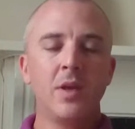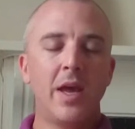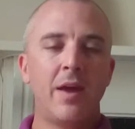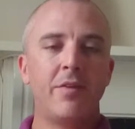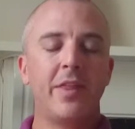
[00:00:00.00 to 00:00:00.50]

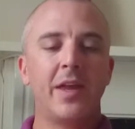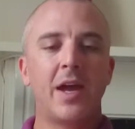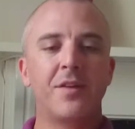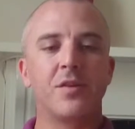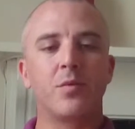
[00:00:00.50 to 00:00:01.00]
Everything
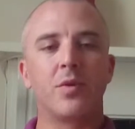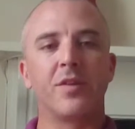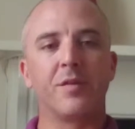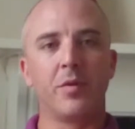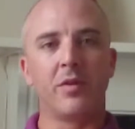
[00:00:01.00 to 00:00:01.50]
has to run
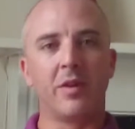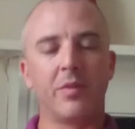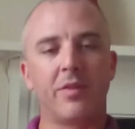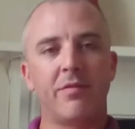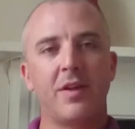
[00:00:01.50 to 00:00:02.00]
smoothly
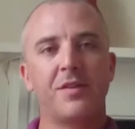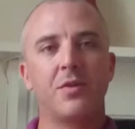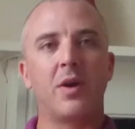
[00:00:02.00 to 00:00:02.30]
with the vessel